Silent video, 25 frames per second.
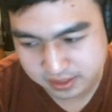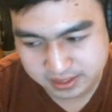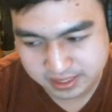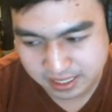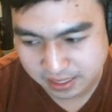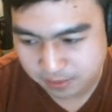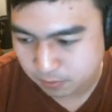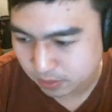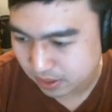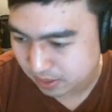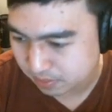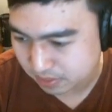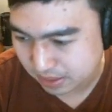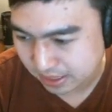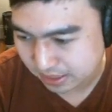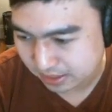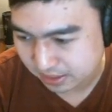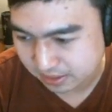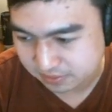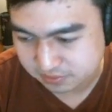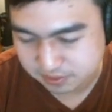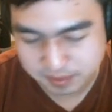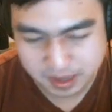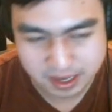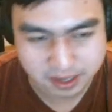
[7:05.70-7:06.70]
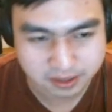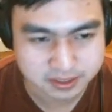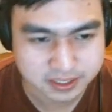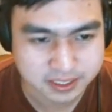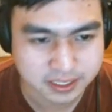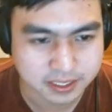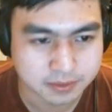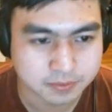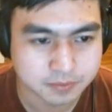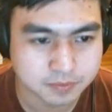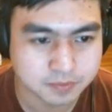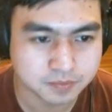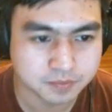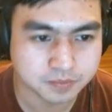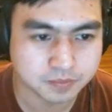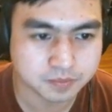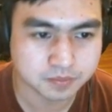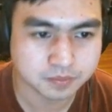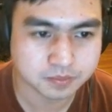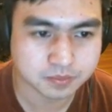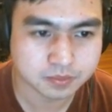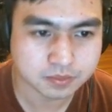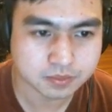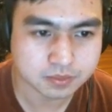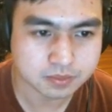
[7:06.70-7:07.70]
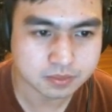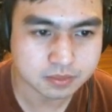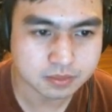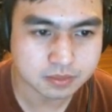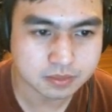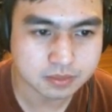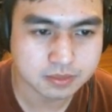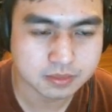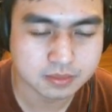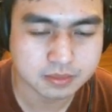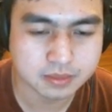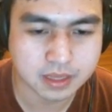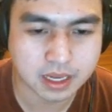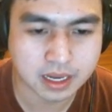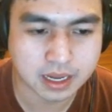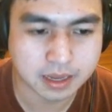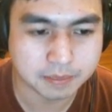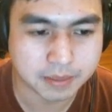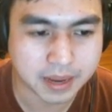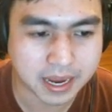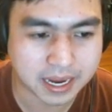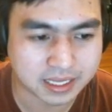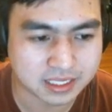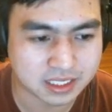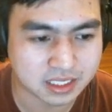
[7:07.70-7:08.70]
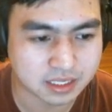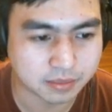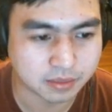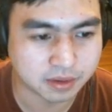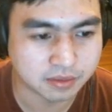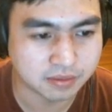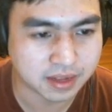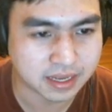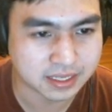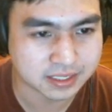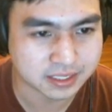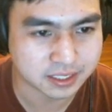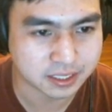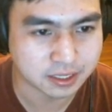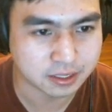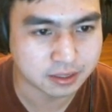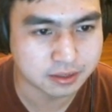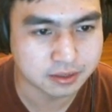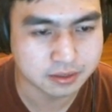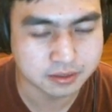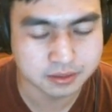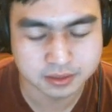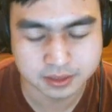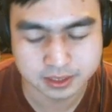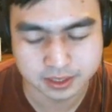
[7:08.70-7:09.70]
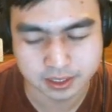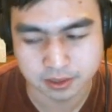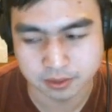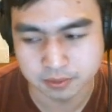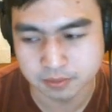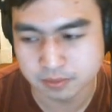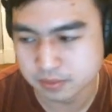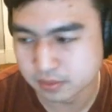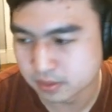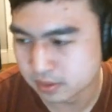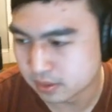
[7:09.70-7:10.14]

same way Black Lives Matter did back in summer of last year. So